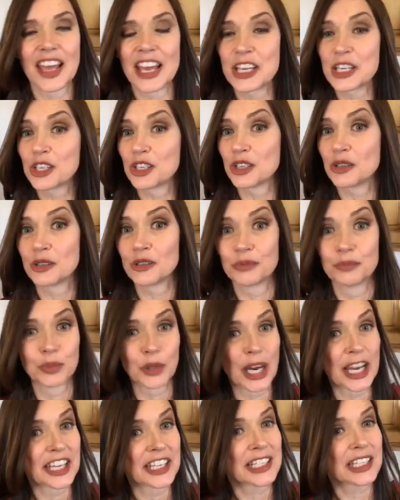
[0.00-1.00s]
Thank you,
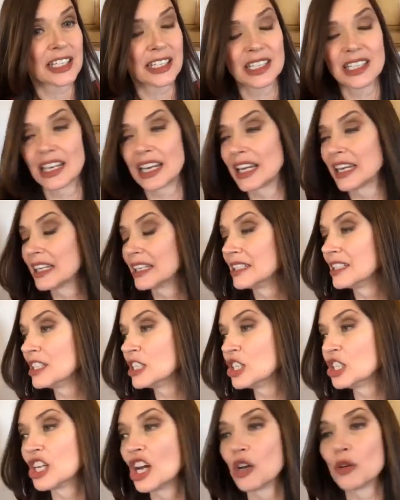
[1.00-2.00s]
Brandy. And
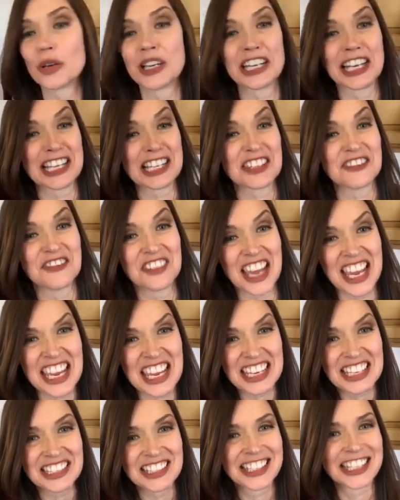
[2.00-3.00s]
you know, it has
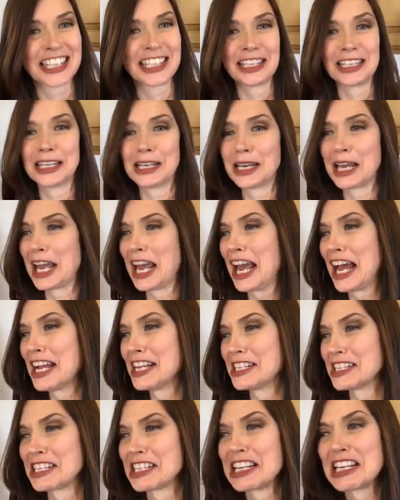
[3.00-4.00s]
veins, it
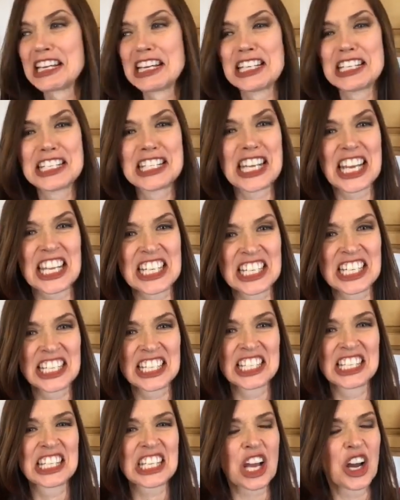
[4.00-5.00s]
has
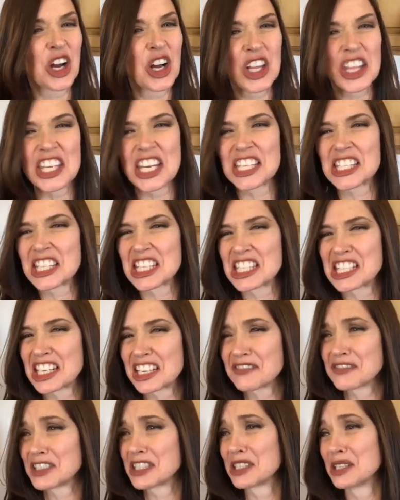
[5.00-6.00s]
tendons, all that
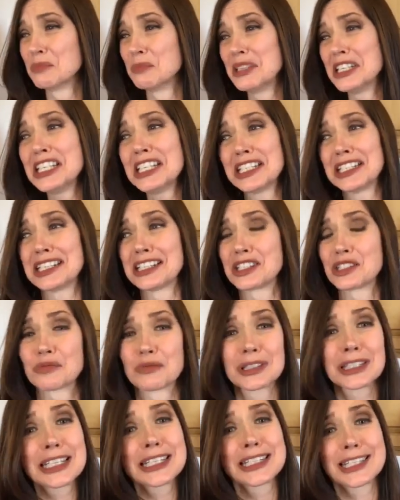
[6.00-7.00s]
stuff in the meat. It's
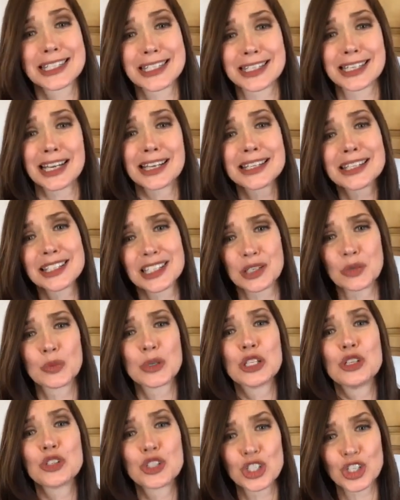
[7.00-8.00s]
really disgusting
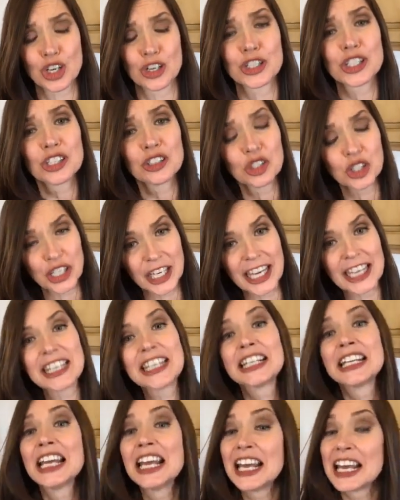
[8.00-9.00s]
when you start to look at
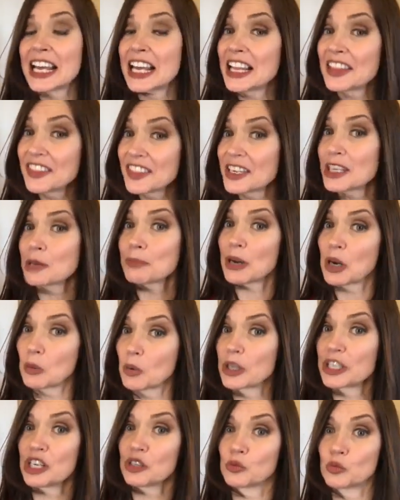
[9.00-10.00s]
it and think about
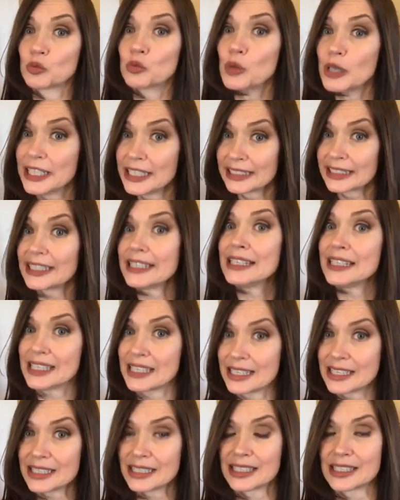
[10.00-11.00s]
what it really
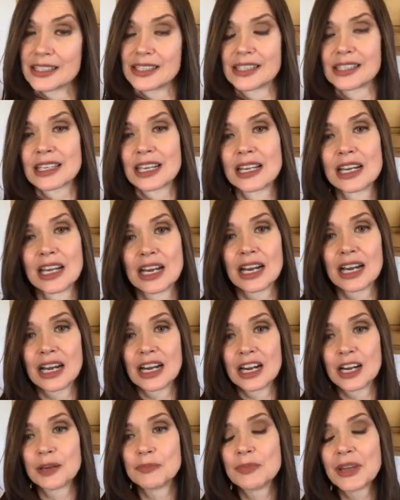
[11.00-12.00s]
is.
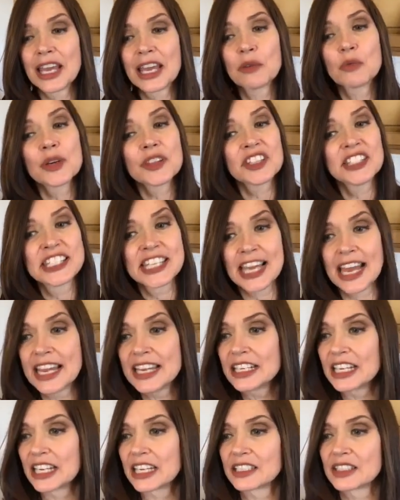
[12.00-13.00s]
And with
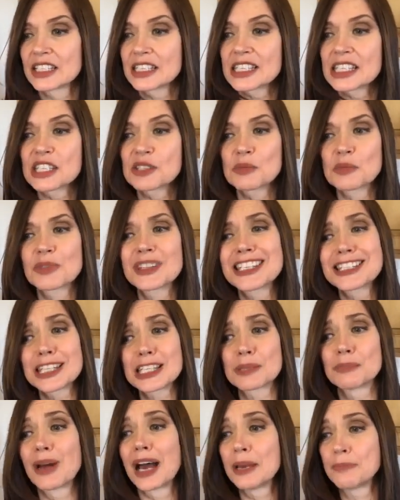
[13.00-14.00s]
dating, this
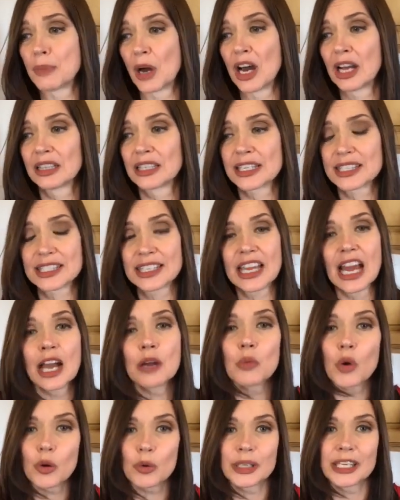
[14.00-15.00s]
is my policy. I
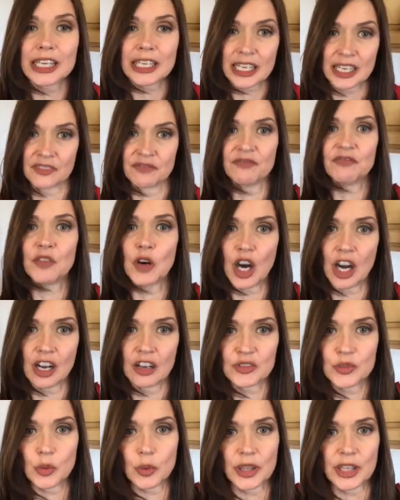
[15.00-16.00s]
won't get
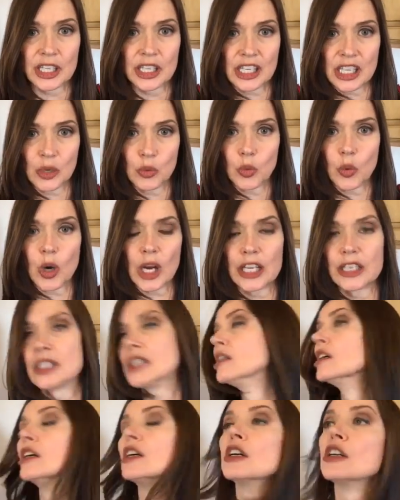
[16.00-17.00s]
involved with
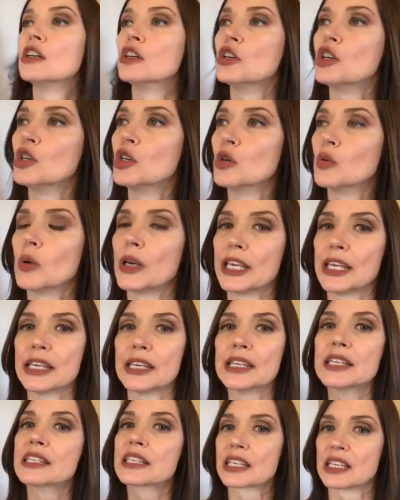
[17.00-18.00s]
anyone who
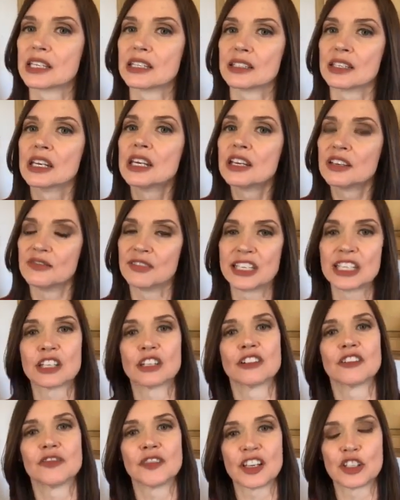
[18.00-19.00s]
isn't
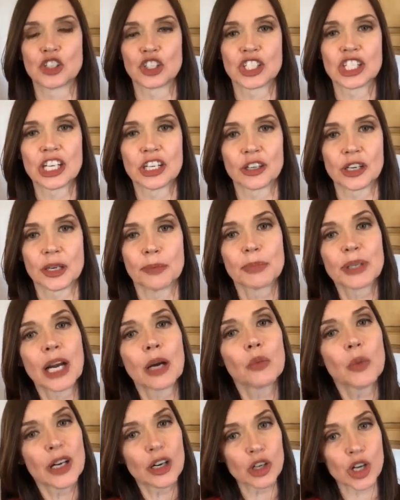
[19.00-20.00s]
vegan or vegetarian, but
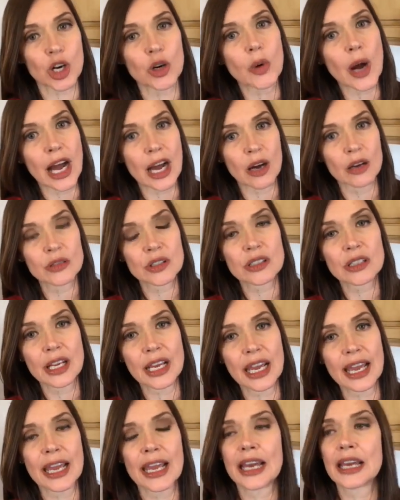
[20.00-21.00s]
I will go out
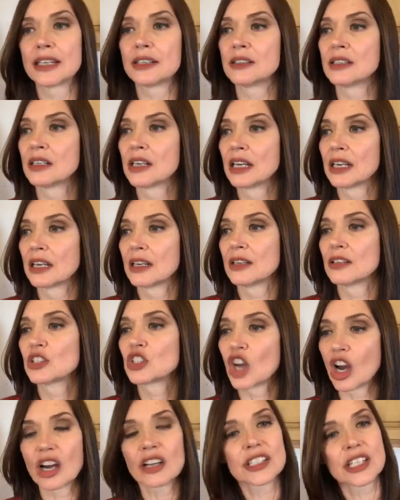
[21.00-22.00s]
and
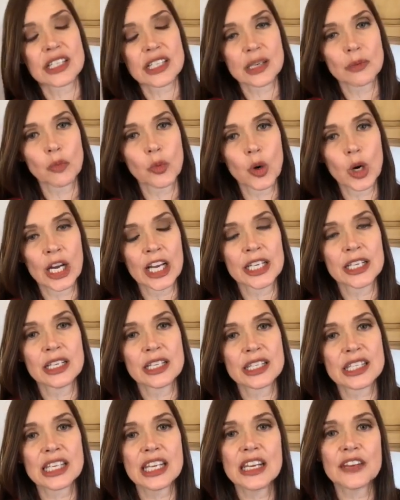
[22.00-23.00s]
talk to
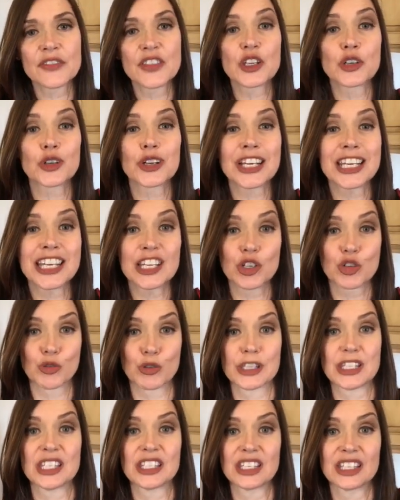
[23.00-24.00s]
someone, see if they're
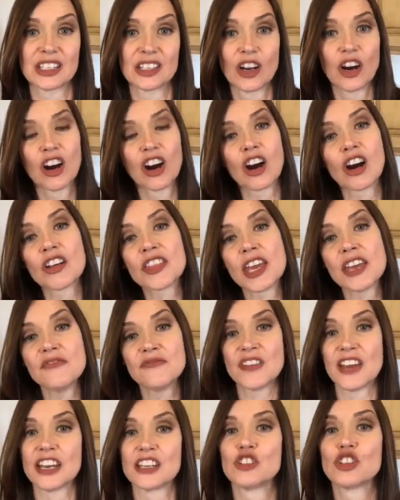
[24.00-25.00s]
interested. Are they
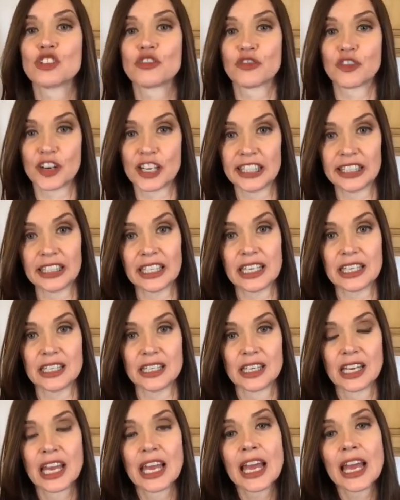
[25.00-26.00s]
veg friendly?
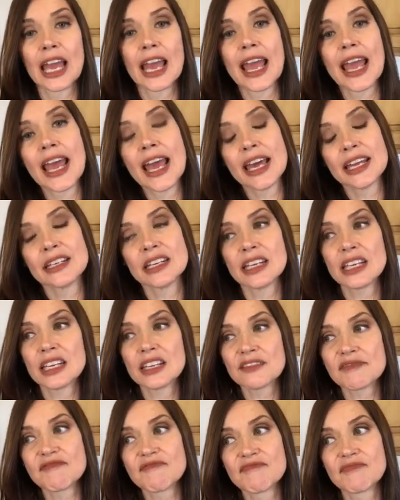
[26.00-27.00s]
And
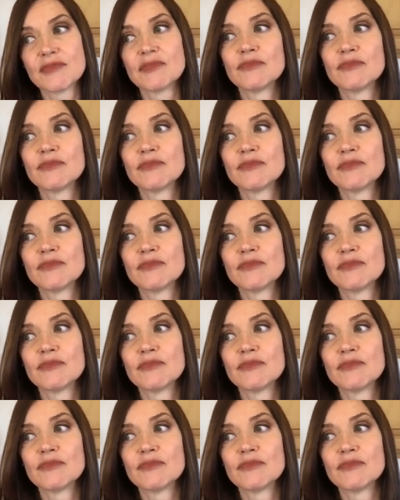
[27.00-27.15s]
if,